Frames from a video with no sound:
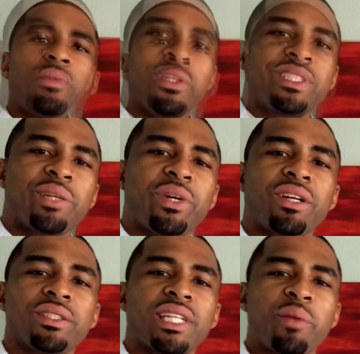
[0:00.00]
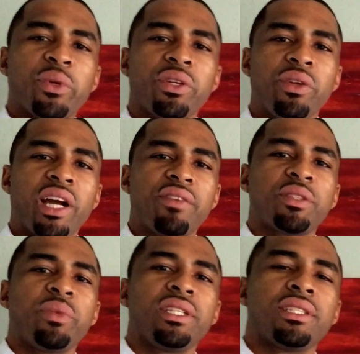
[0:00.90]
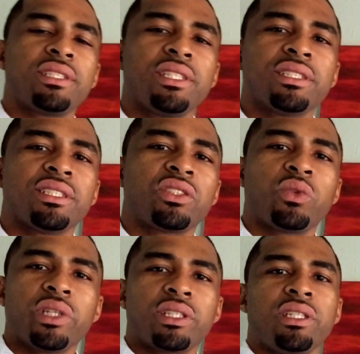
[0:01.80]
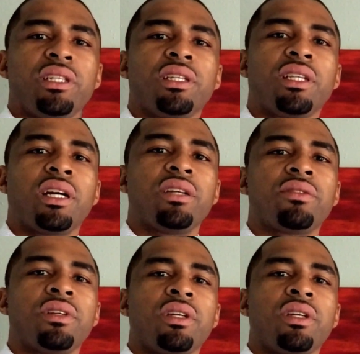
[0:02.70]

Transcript: But to get back on topic, you have to make decisions quickly in your life.